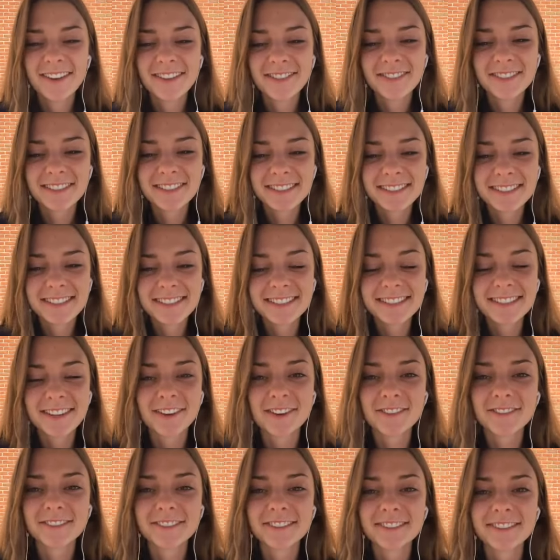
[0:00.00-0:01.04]
Which is
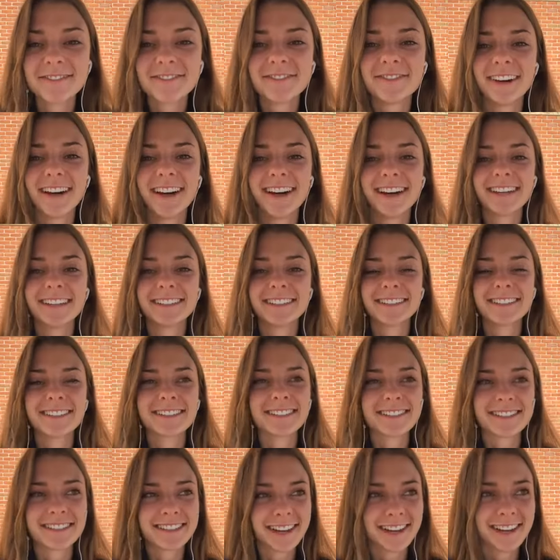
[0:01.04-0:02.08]
totally fine,
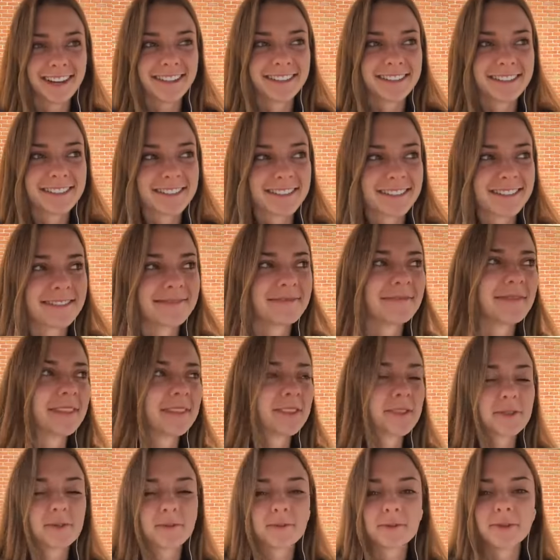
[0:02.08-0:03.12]
because that is the
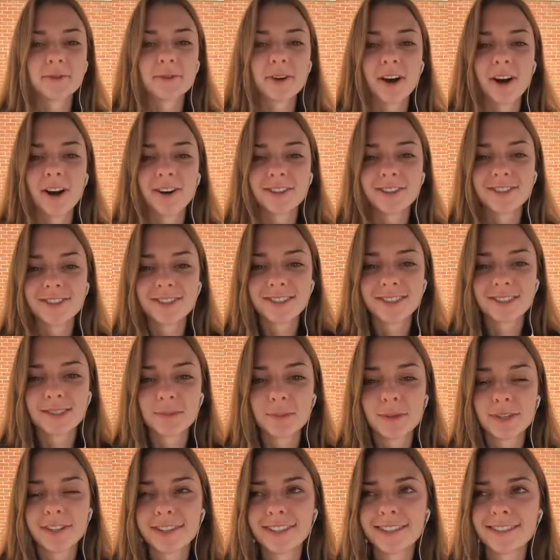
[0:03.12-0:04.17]
true college
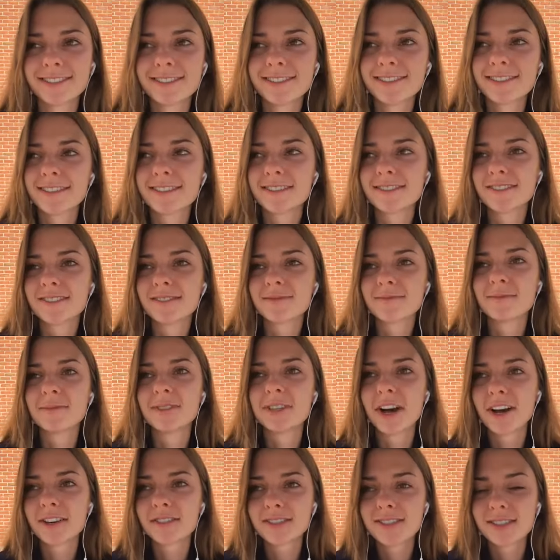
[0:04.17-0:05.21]
experience, is
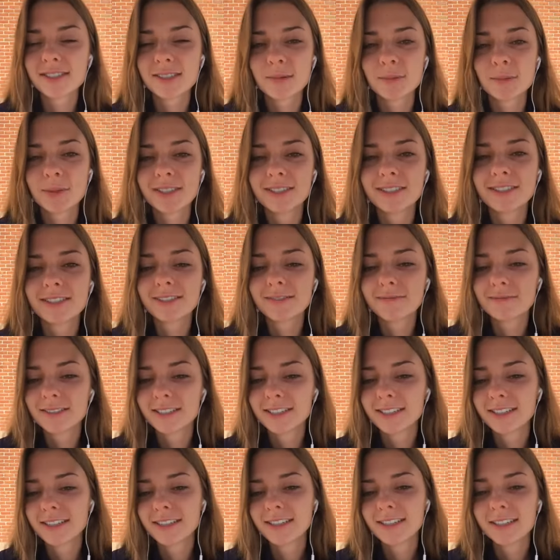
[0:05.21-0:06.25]
not sleeping,
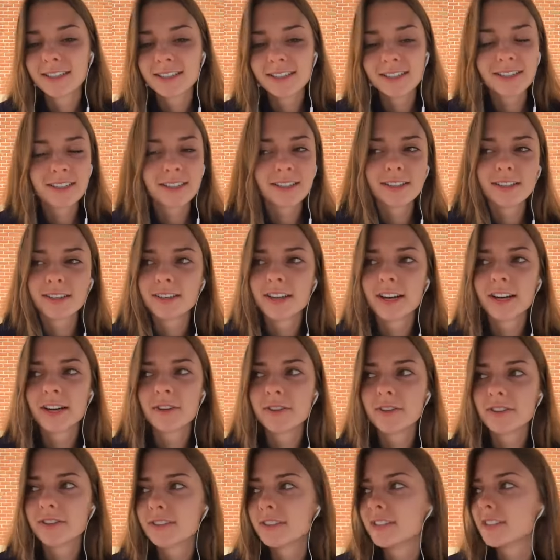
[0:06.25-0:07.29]
eating
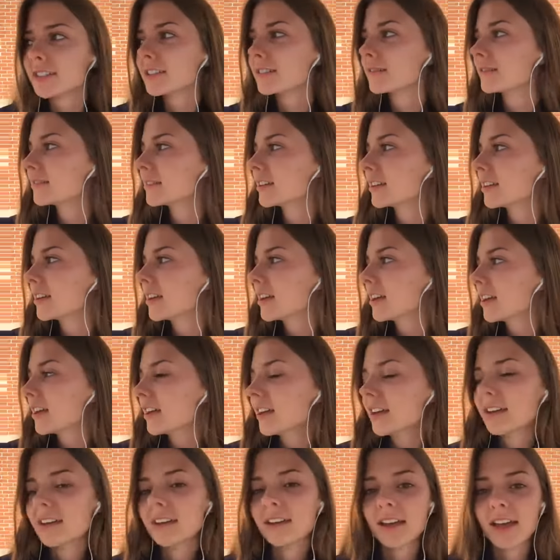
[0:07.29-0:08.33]
unhealthily,
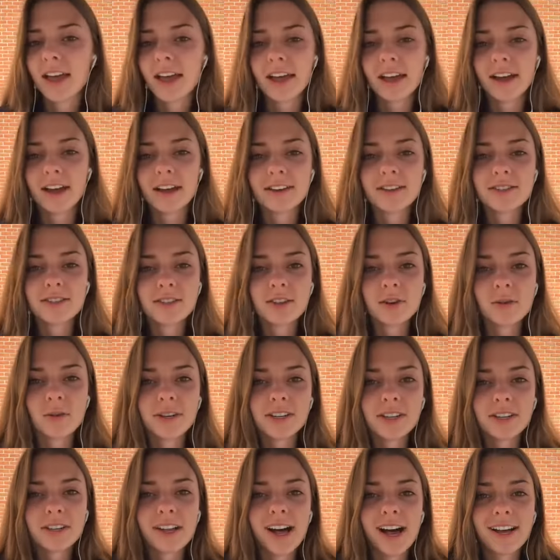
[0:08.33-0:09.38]
and
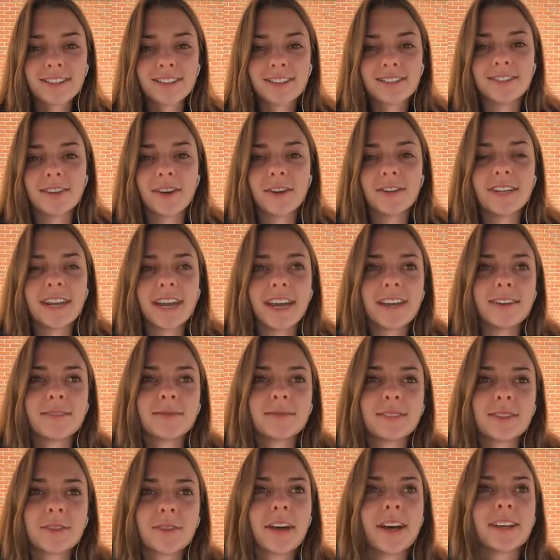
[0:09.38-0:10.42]
going to classes all day.
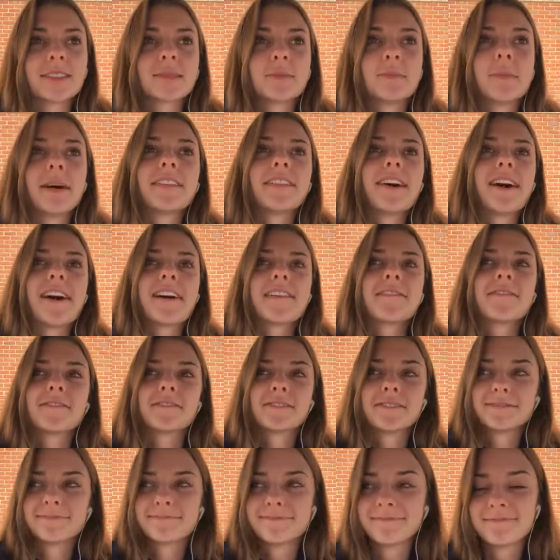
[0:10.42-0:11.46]
So that's my
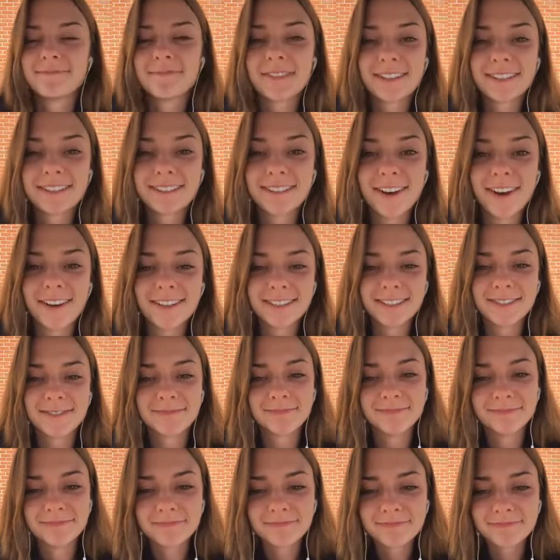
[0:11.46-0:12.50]
life, but it's awesome.